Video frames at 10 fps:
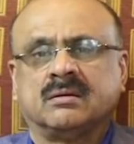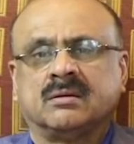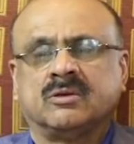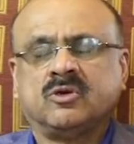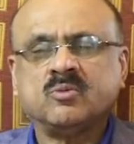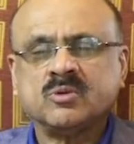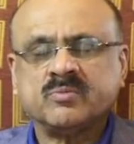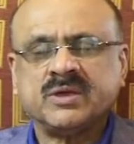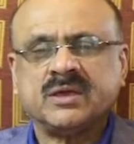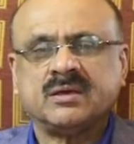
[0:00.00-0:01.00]
human
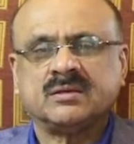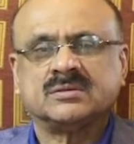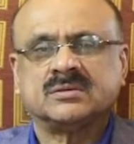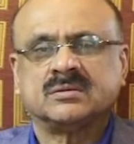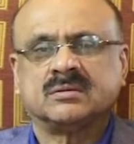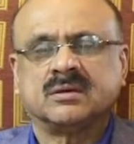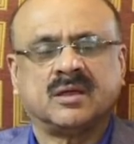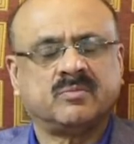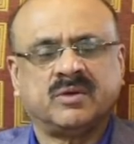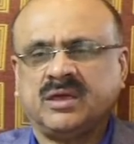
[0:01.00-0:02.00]
beings
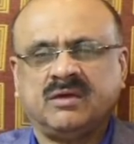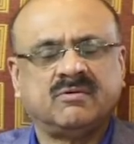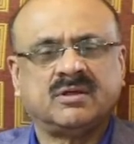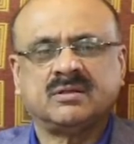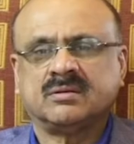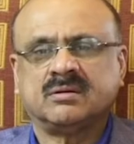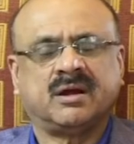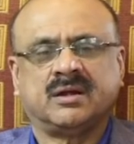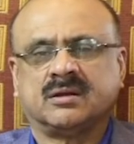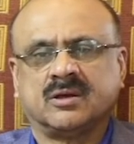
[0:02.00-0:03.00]
can be even
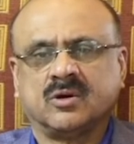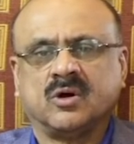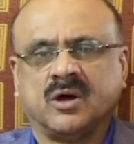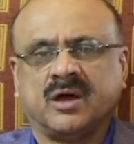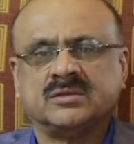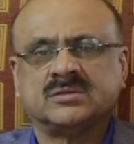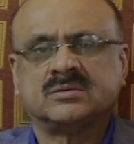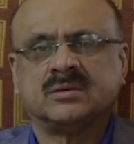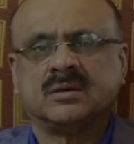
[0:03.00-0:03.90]
greater than gods.